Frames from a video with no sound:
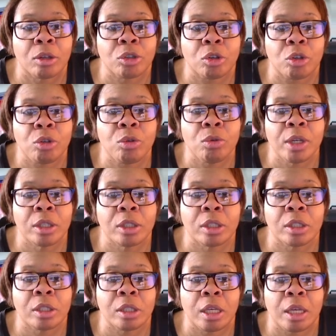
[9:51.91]
So you get to
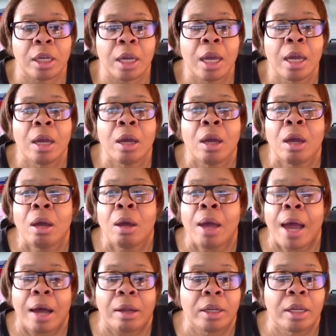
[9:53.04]
see
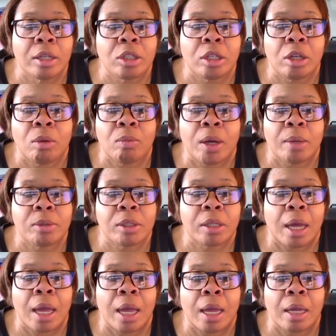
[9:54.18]
how to get to their
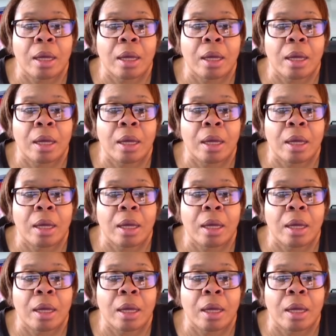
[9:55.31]
website,